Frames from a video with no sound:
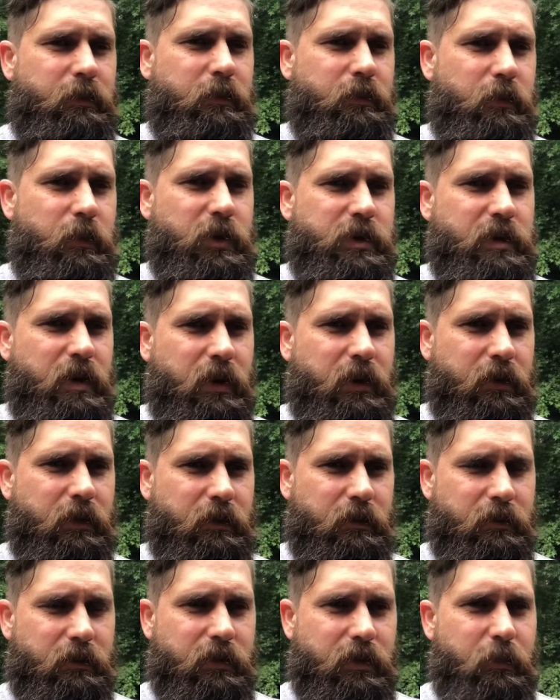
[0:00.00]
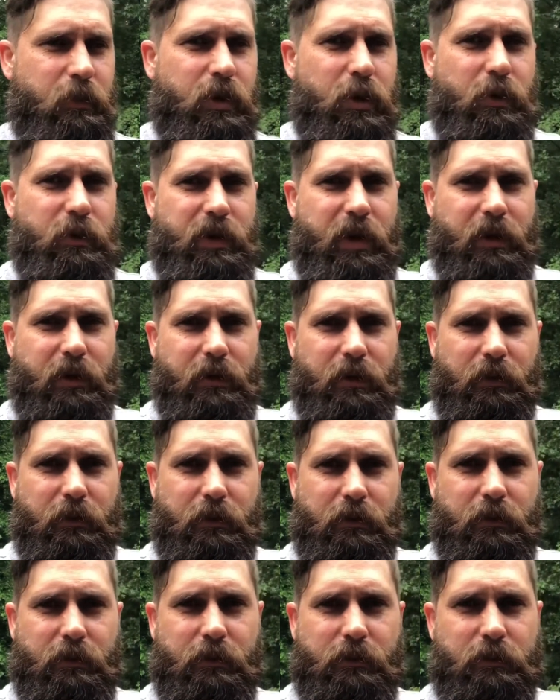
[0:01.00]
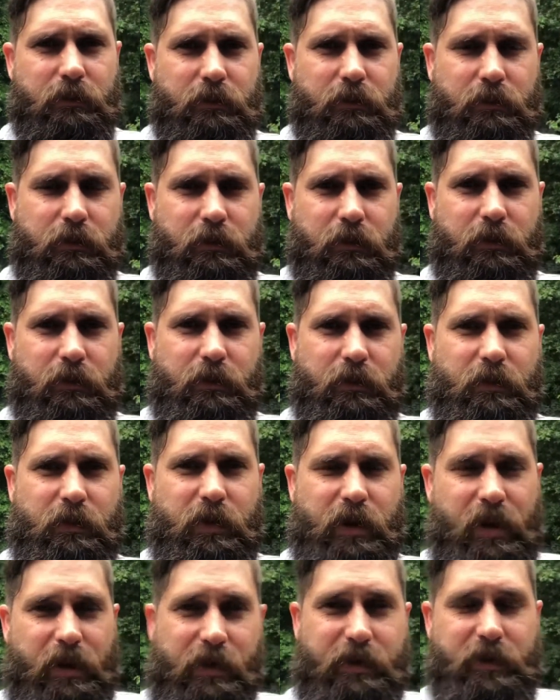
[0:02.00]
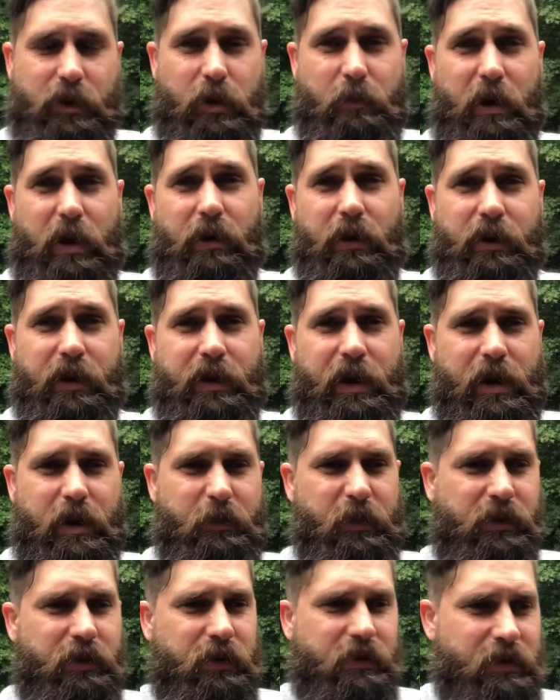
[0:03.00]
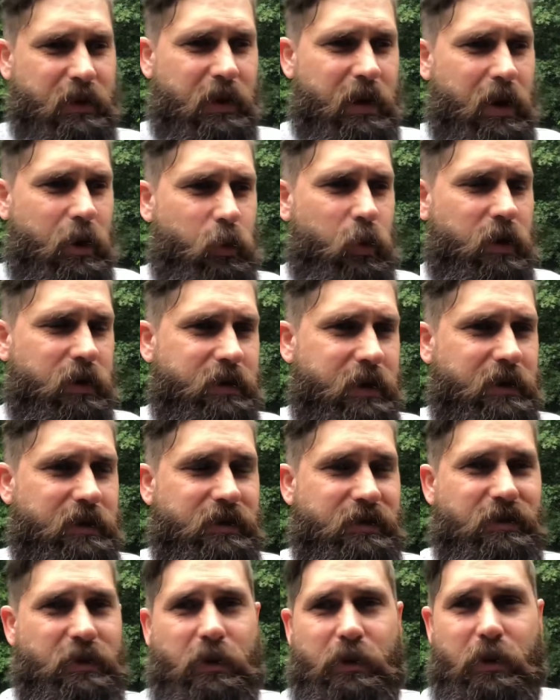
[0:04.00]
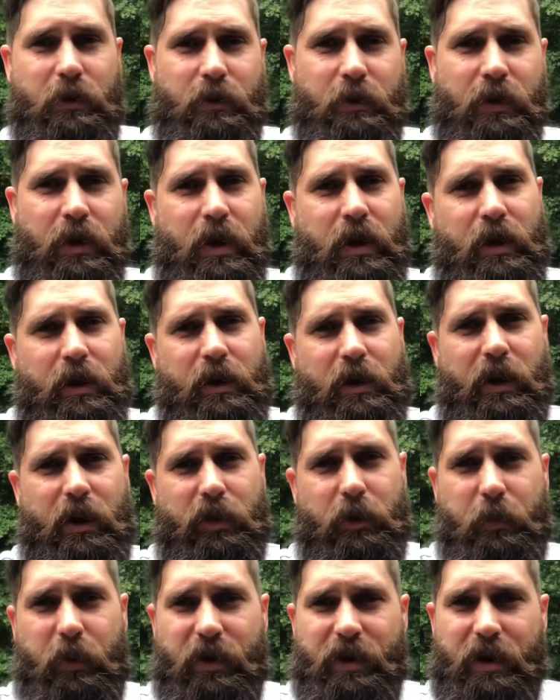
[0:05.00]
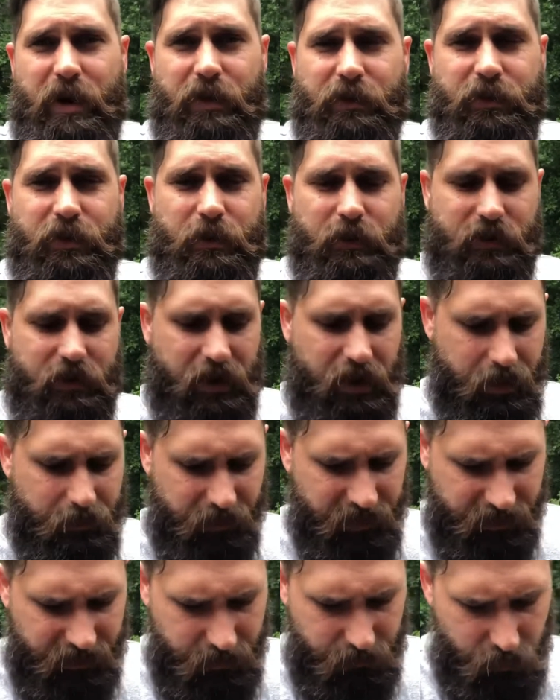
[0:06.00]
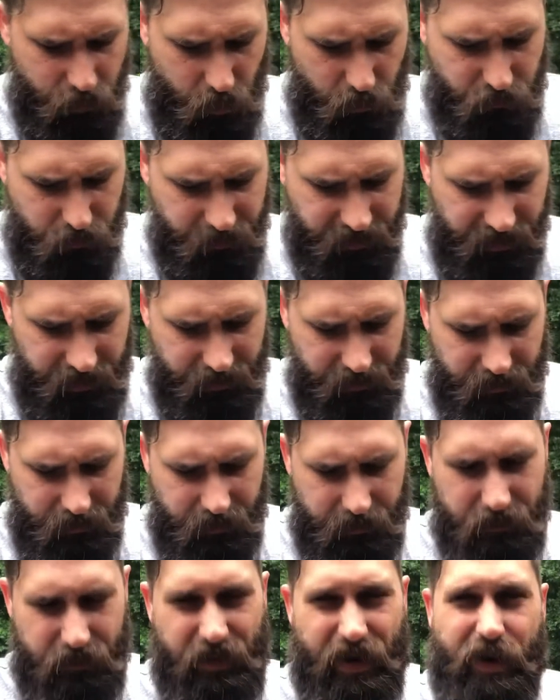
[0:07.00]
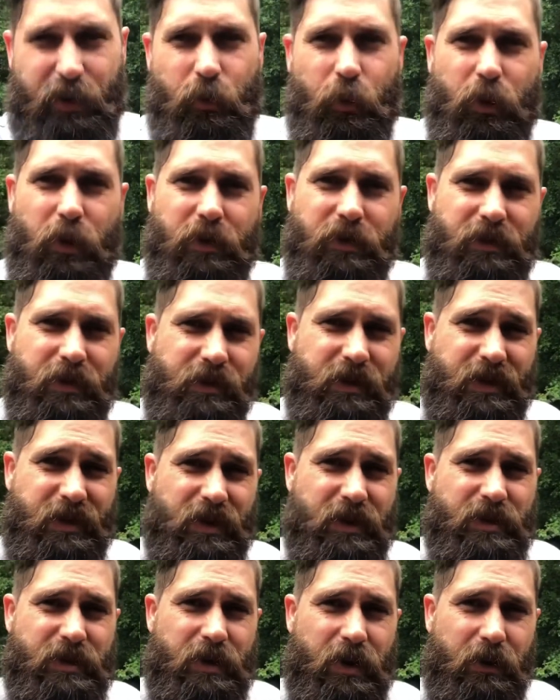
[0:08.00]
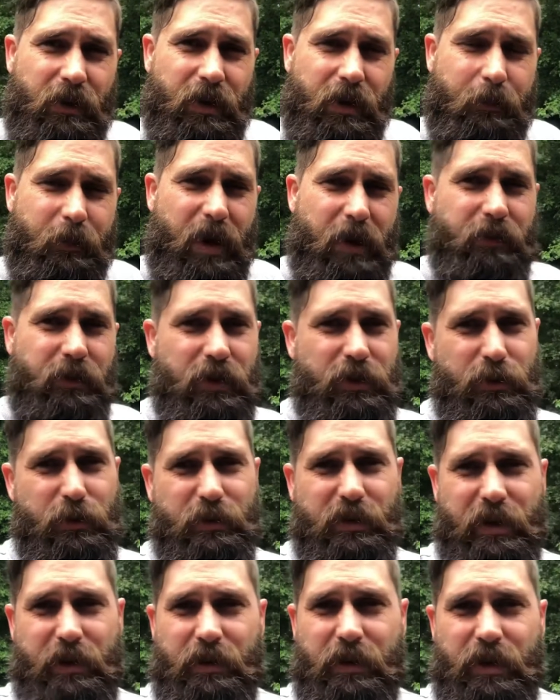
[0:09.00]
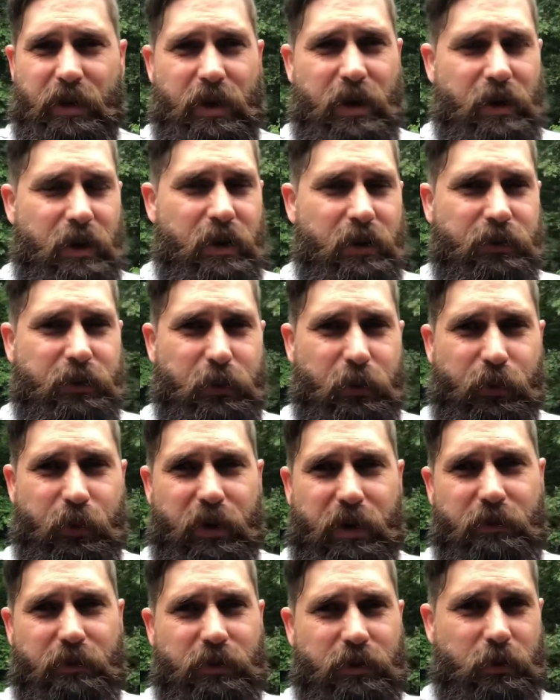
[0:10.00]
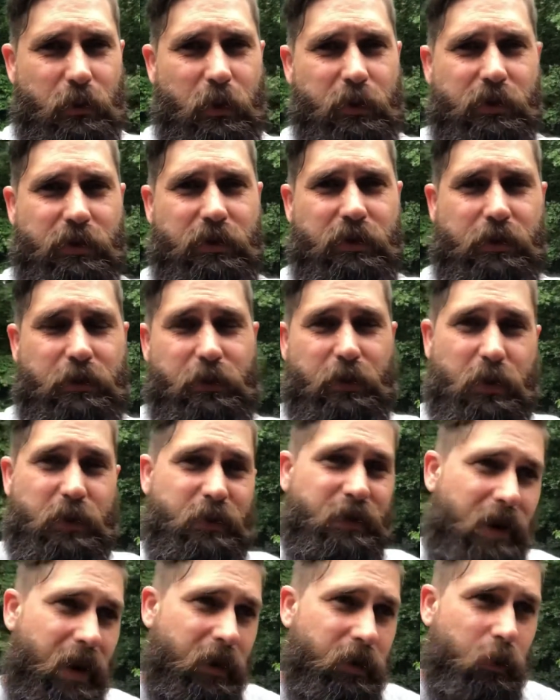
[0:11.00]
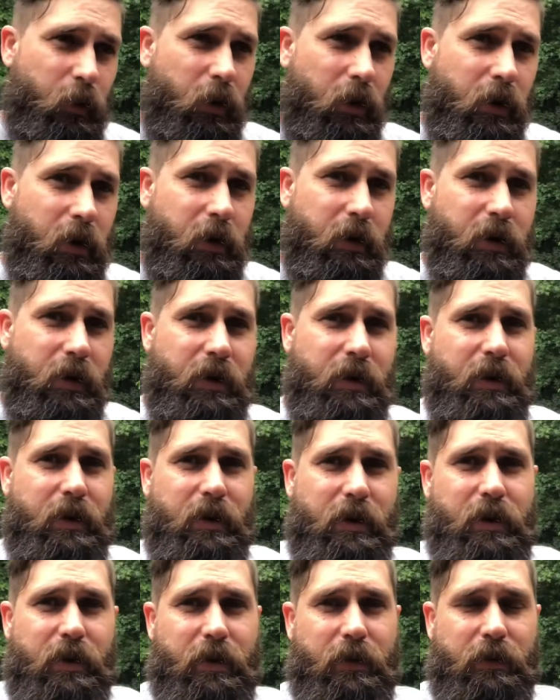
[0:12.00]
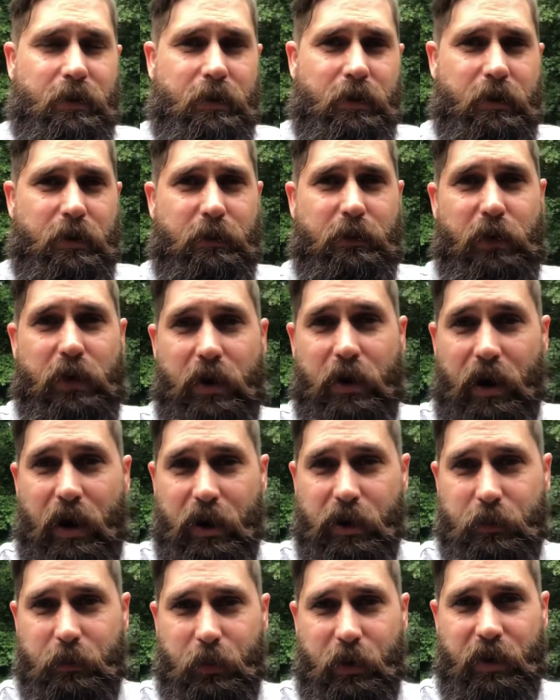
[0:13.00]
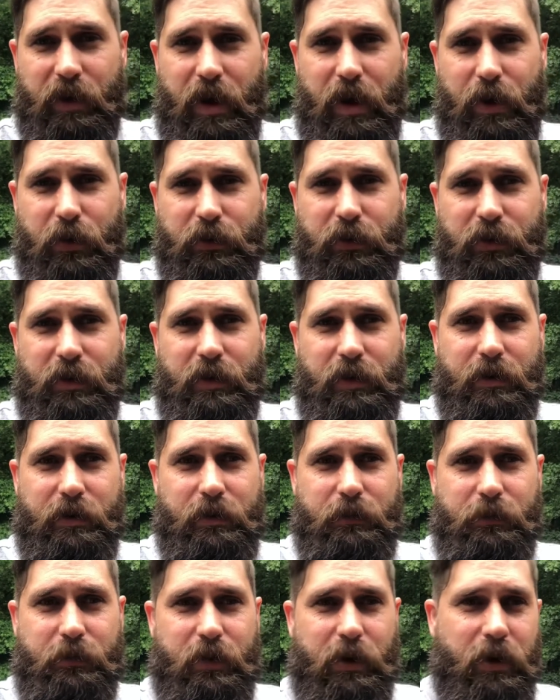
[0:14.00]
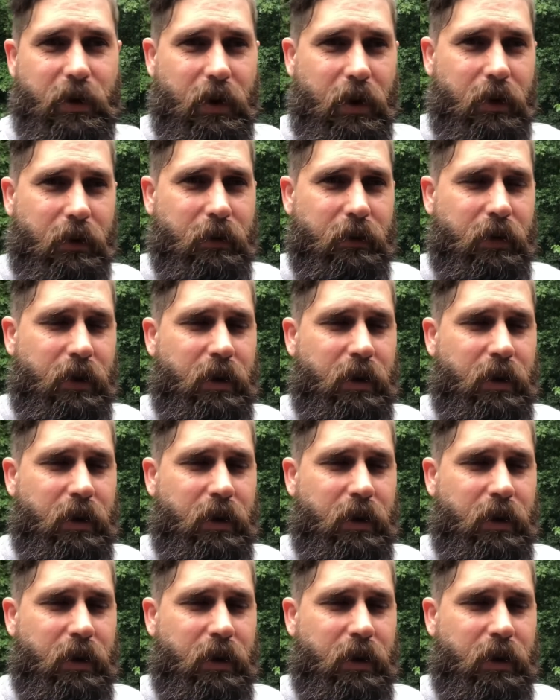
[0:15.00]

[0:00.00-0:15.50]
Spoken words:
which some of those I can kind of tell by looking at them, but there's a lot of words I just don't know how they're pronounced. So it's kind of been difficult for me to find words in the dictionary. I'm having to use like 2 or 3 different sources to first find the word, to figure out how it's pronounced, and then figure out,